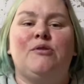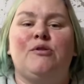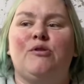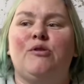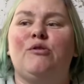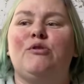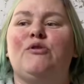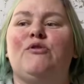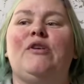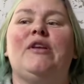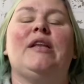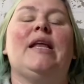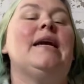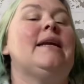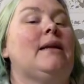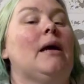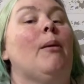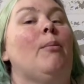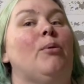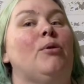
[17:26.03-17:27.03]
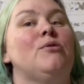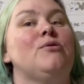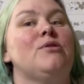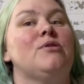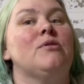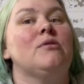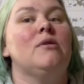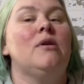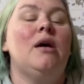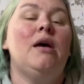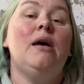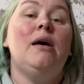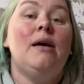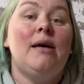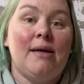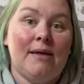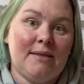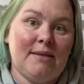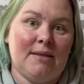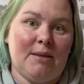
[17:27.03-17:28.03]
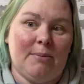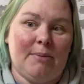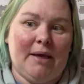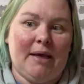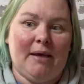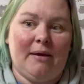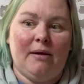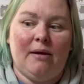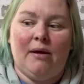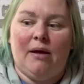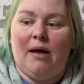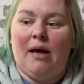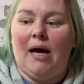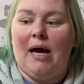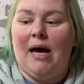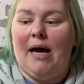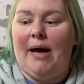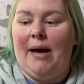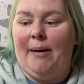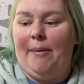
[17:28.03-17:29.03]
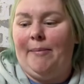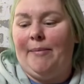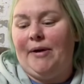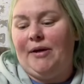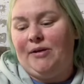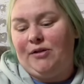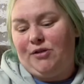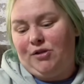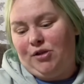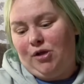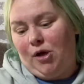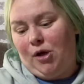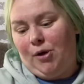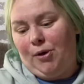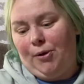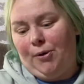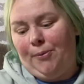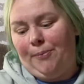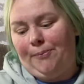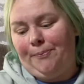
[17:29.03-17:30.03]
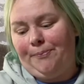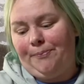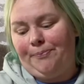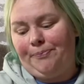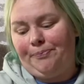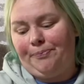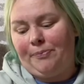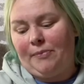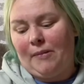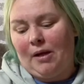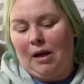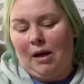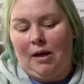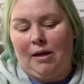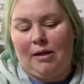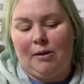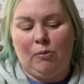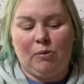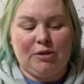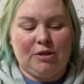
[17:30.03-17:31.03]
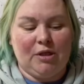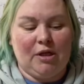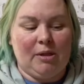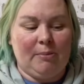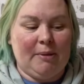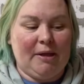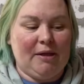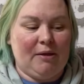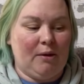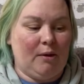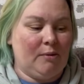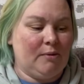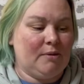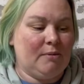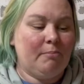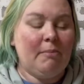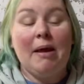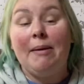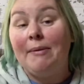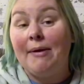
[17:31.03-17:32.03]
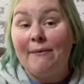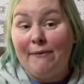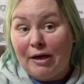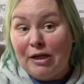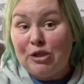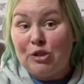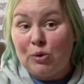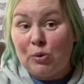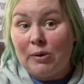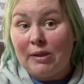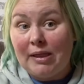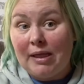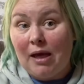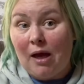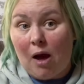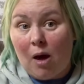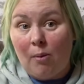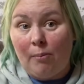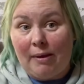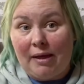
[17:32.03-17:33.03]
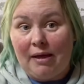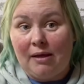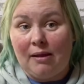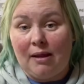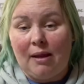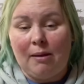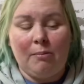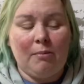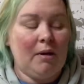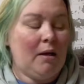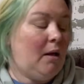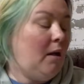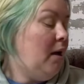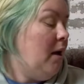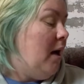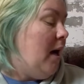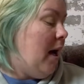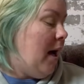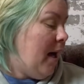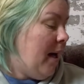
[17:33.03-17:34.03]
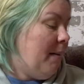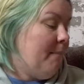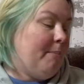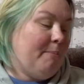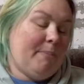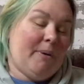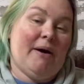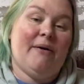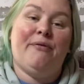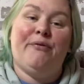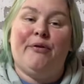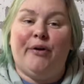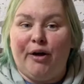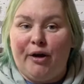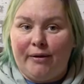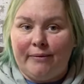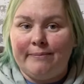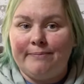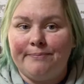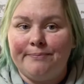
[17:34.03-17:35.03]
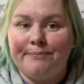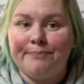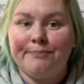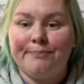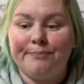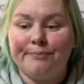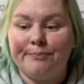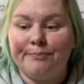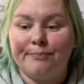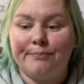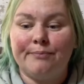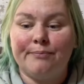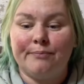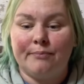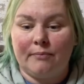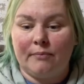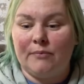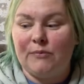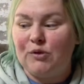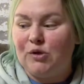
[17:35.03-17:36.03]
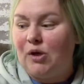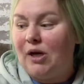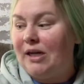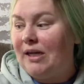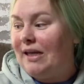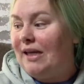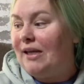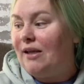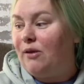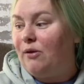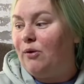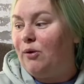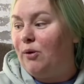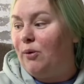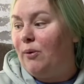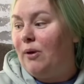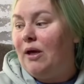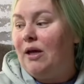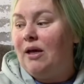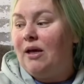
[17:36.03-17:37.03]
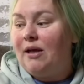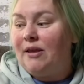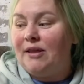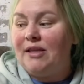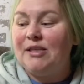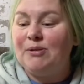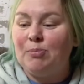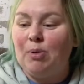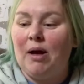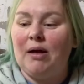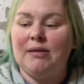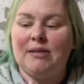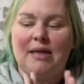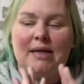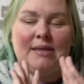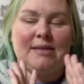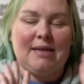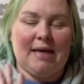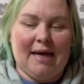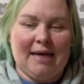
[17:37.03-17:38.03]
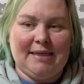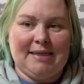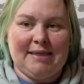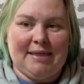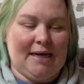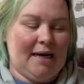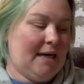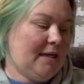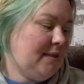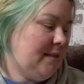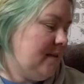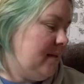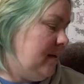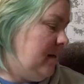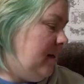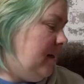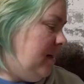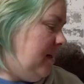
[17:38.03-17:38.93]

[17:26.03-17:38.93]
Those feel like doubles to me. So I wasn't going to make those. Maybe eventually I'll make them. But for trying to get through this process, I did not.